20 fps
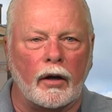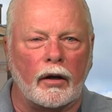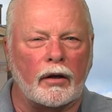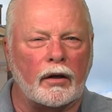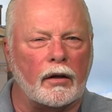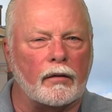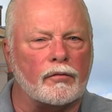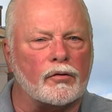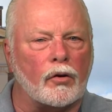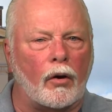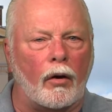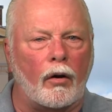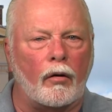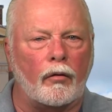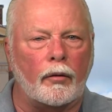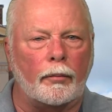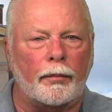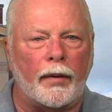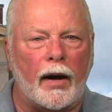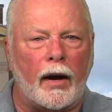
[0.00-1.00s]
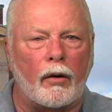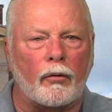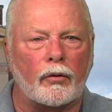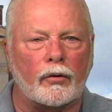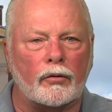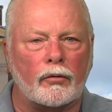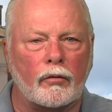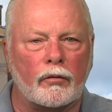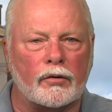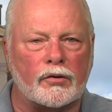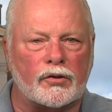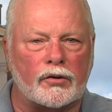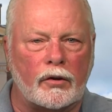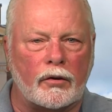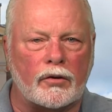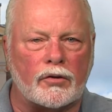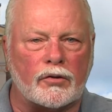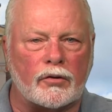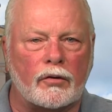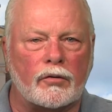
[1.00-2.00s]
gives all the power to the
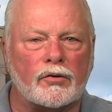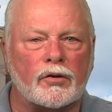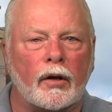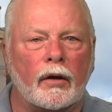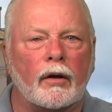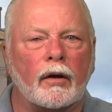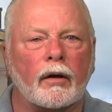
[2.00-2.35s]
citizens